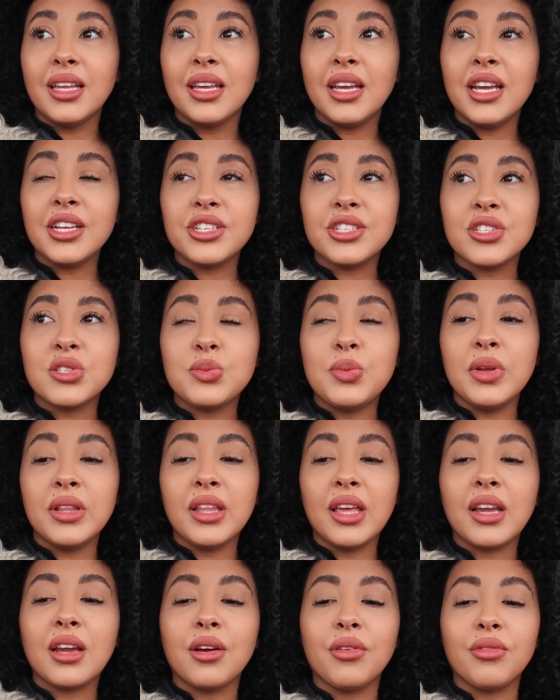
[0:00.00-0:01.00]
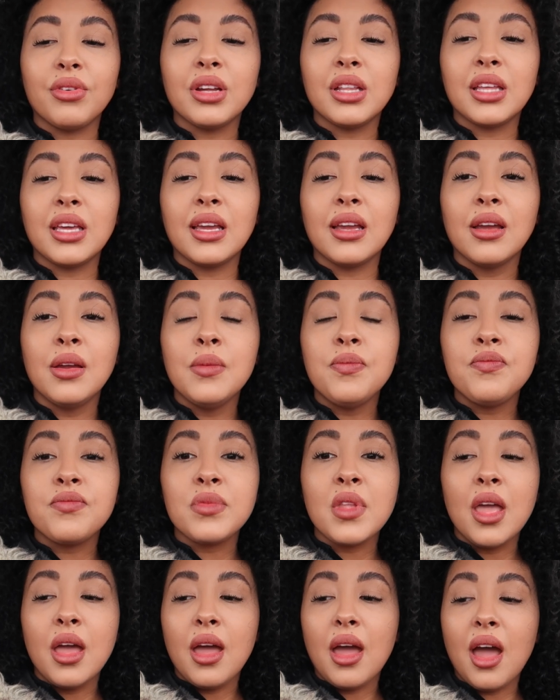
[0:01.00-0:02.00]
It's just been like a really
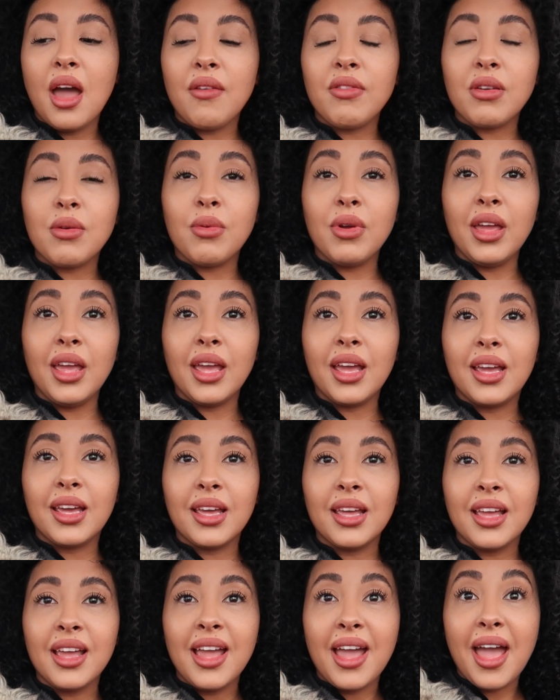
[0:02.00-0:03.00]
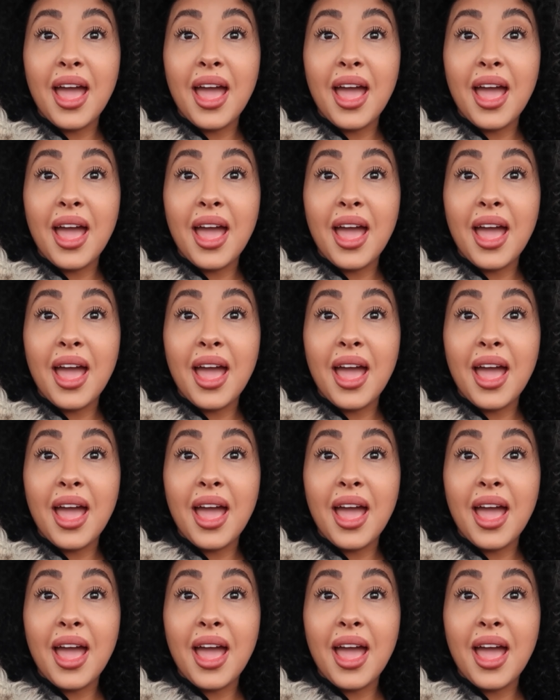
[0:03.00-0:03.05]
heavy week.